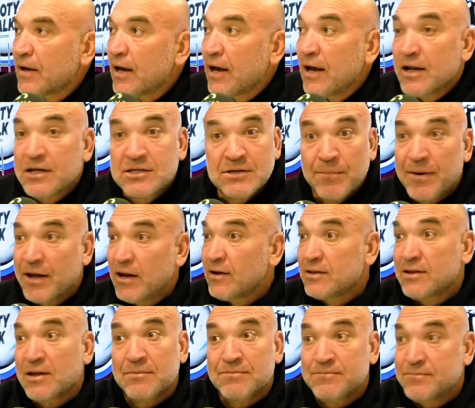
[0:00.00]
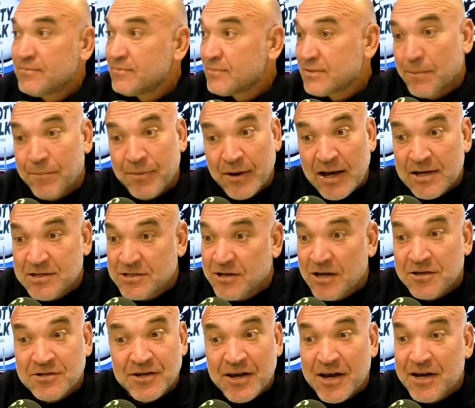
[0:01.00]
And it's about like the Players
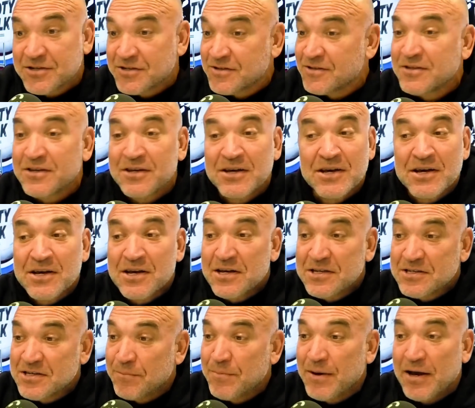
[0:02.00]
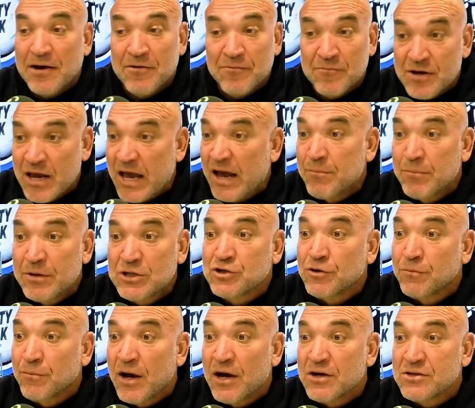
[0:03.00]
Association. It's about, you know,
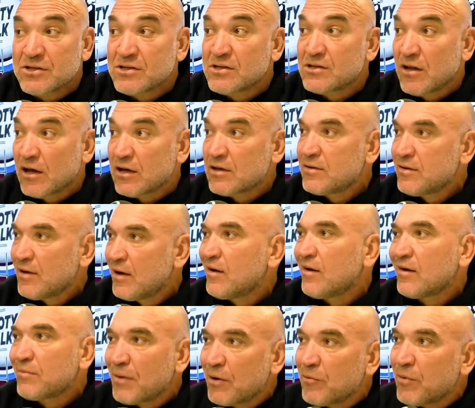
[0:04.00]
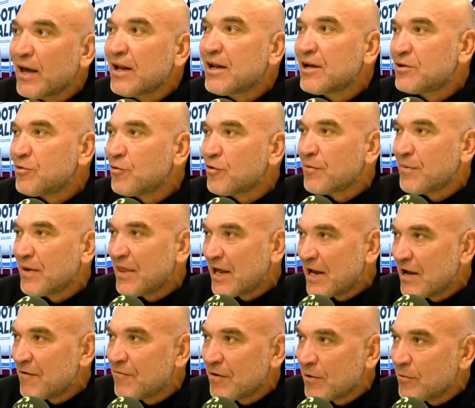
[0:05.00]
Mitchell Moses. Like, you know, like, mate, we had to talk about
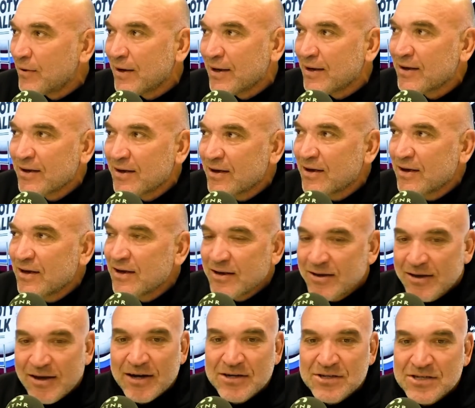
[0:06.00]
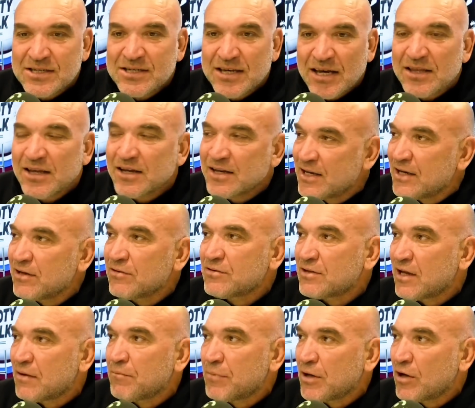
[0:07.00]
that every week. You know, just get the deals
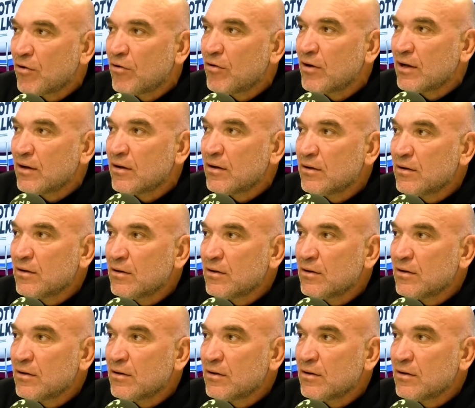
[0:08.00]
done behind.